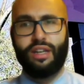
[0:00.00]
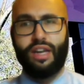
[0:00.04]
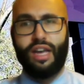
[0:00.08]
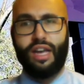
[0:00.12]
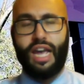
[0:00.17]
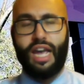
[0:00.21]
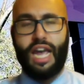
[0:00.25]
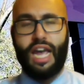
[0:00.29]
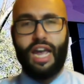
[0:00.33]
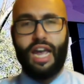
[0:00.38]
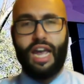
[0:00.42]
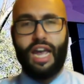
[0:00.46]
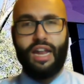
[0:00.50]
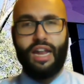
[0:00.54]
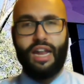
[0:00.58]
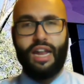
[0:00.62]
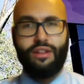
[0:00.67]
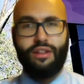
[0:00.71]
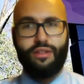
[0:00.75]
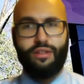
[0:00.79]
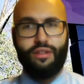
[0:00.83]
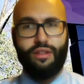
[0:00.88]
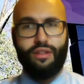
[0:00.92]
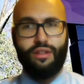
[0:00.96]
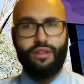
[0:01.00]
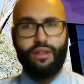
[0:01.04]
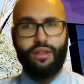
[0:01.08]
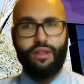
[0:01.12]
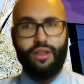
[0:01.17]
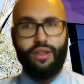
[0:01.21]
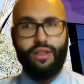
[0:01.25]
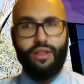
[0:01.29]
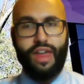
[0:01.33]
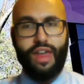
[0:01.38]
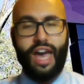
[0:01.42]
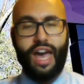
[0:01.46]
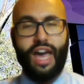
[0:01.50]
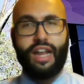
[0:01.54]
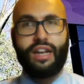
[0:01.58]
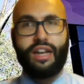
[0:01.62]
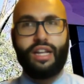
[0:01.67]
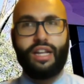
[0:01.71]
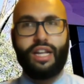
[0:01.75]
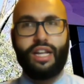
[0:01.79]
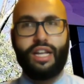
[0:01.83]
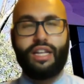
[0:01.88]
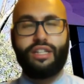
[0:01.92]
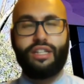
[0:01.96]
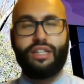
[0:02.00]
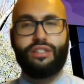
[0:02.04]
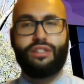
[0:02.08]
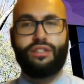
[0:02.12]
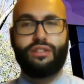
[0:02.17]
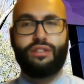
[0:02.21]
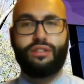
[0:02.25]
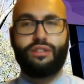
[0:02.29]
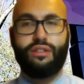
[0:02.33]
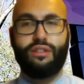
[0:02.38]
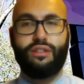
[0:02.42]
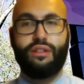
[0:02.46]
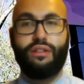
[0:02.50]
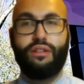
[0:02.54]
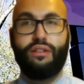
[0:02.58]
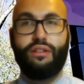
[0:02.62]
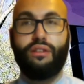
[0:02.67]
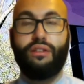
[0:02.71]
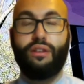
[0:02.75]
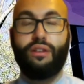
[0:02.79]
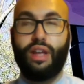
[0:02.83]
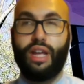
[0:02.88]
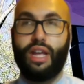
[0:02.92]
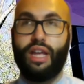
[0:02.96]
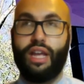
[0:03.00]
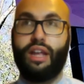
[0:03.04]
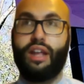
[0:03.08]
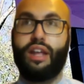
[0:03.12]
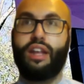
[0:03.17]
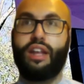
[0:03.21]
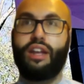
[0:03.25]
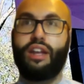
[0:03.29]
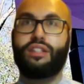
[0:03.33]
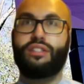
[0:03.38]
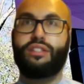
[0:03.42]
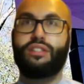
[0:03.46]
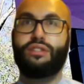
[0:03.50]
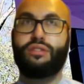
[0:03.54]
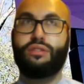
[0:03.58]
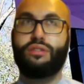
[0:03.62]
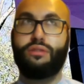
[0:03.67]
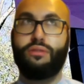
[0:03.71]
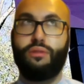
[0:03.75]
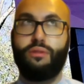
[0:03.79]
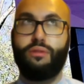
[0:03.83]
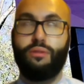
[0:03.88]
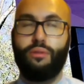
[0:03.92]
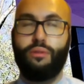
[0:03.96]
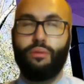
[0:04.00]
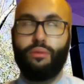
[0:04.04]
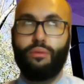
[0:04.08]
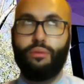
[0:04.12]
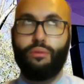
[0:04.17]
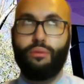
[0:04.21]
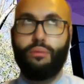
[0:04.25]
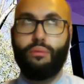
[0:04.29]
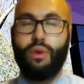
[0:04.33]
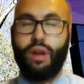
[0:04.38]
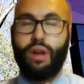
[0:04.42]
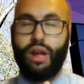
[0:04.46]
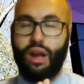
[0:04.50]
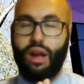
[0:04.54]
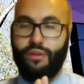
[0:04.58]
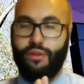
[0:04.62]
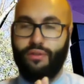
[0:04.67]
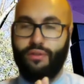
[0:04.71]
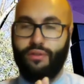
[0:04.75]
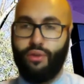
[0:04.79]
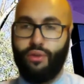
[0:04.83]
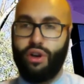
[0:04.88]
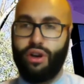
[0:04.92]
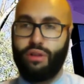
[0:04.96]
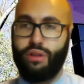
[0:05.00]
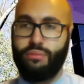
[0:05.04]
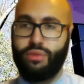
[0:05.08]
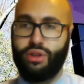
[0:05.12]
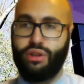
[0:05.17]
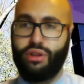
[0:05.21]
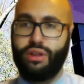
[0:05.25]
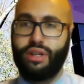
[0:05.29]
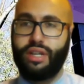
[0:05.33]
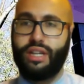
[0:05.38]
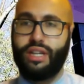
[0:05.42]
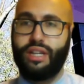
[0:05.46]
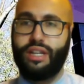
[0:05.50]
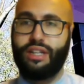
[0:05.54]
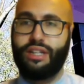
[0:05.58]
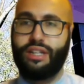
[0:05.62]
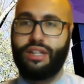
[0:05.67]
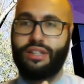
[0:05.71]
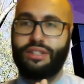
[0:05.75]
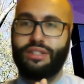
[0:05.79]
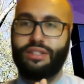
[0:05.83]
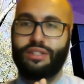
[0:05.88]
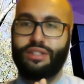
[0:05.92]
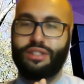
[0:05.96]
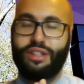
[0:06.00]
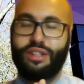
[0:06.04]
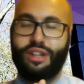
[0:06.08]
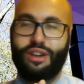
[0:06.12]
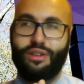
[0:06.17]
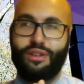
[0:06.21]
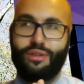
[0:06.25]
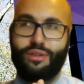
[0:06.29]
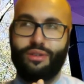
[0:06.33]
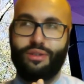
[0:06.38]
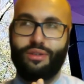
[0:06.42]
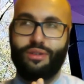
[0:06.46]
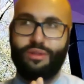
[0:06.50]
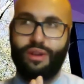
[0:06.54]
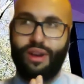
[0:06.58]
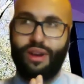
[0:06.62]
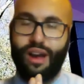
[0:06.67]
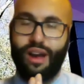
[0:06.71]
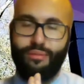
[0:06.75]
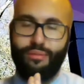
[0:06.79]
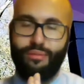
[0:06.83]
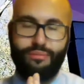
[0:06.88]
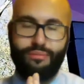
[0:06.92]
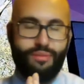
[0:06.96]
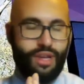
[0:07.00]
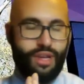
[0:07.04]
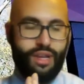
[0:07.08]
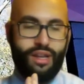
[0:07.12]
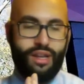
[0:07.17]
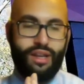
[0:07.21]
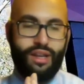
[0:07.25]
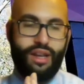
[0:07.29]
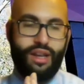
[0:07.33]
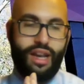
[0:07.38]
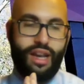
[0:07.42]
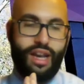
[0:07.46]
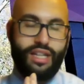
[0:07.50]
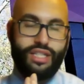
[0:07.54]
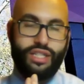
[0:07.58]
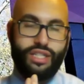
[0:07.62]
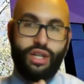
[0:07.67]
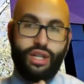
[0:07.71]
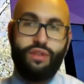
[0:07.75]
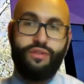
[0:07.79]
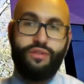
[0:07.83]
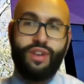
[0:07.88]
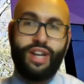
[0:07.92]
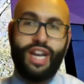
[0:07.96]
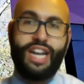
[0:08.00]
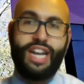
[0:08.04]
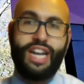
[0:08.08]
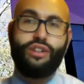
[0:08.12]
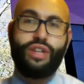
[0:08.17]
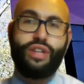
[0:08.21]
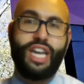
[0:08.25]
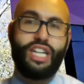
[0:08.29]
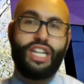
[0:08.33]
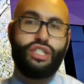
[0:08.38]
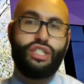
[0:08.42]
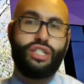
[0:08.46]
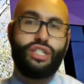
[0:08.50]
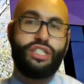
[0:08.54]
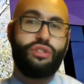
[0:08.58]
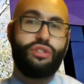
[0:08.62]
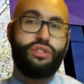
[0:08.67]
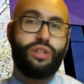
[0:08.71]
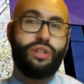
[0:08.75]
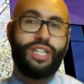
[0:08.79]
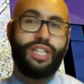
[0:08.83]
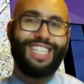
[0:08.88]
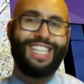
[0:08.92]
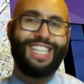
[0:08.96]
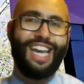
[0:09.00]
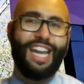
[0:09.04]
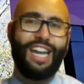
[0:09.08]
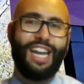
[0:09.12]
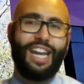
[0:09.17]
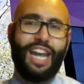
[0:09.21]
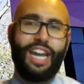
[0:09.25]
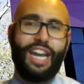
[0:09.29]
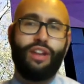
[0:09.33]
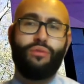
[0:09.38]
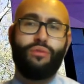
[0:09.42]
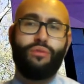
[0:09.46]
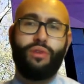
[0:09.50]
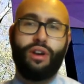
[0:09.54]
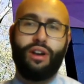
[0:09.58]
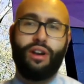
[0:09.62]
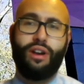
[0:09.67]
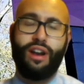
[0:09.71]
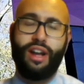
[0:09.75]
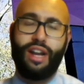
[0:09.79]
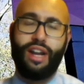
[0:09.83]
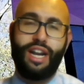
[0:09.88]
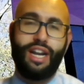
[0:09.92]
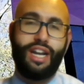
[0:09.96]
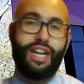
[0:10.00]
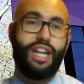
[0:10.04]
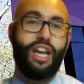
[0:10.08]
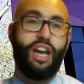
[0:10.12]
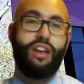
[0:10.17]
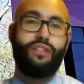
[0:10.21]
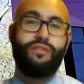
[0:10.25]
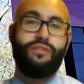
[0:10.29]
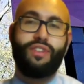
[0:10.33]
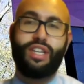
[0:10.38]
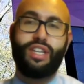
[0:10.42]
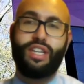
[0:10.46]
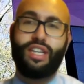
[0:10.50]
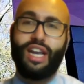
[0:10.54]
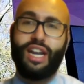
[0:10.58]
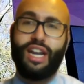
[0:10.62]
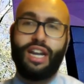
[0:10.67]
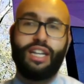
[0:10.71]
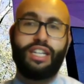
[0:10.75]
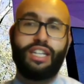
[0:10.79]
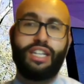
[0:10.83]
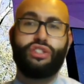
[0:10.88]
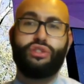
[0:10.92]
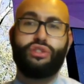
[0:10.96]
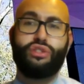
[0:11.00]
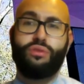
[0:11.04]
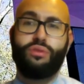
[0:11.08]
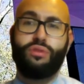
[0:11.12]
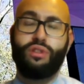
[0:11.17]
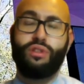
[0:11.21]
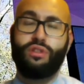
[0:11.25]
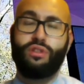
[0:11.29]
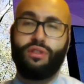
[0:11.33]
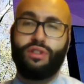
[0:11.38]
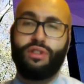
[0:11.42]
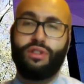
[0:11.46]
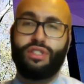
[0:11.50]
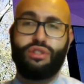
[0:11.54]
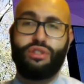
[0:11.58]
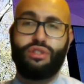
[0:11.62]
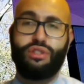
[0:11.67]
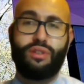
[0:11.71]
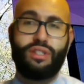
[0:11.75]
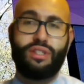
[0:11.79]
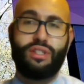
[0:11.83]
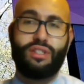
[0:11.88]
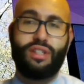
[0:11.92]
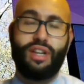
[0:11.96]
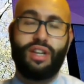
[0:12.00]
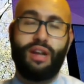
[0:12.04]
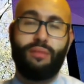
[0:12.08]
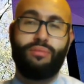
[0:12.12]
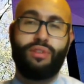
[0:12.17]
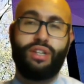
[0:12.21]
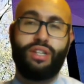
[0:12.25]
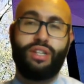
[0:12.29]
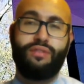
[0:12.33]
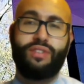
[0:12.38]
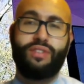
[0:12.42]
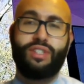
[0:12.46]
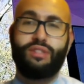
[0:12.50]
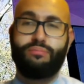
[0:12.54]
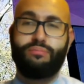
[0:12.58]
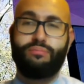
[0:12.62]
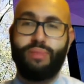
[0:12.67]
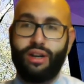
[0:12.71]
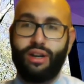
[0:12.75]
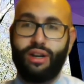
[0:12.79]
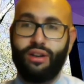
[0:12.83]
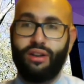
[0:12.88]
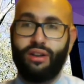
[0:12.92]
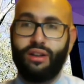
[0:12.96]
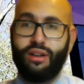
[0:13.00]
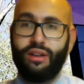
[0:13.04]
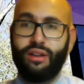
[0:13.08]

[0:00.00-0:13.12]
and that is it, it is affordable. It is you know. Um, as good of an education as you can get anywhere at any Ivy at any school across the U.S., and I believe it's better